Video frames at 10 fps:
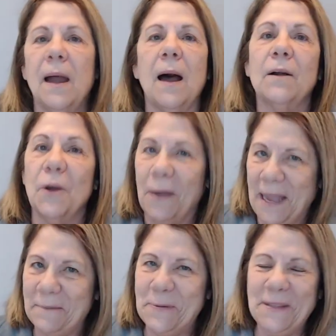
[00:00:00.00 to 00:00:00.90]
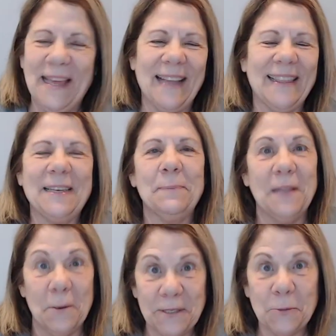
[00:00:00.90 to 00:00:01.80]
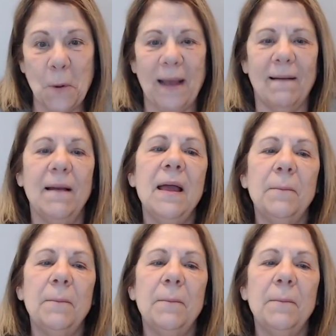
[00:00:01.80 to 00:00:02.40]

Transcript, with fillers: I'll go ahead and put that link below as well.